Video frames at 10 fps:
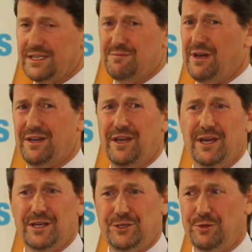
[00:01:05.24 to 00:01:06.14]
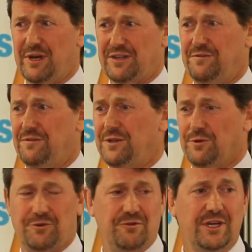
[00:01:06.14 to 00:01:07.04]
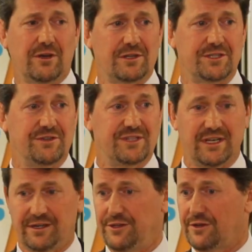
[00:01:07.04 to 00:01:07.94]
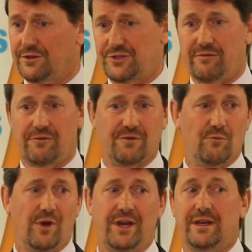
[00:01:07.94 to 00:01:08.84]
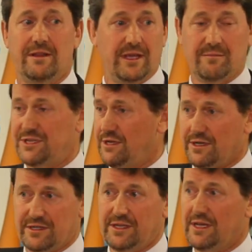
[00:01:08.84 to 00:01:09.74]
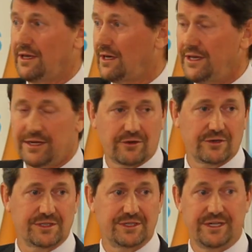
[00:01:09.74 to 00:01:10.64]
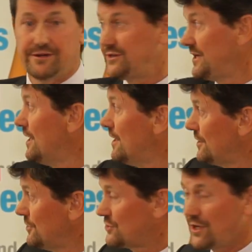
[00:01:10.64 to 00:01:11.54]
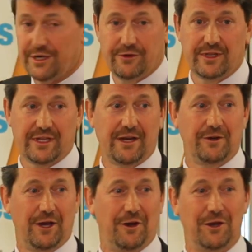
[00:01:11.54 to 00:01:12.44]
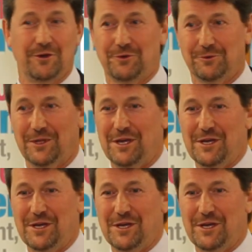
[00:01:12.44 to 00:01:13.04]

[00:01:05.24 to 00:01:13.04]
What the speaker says: it's about $2.50 or $3 New Zealand, you can travel from one end of the MTR to the other, clean across the territory. You try doing that on our local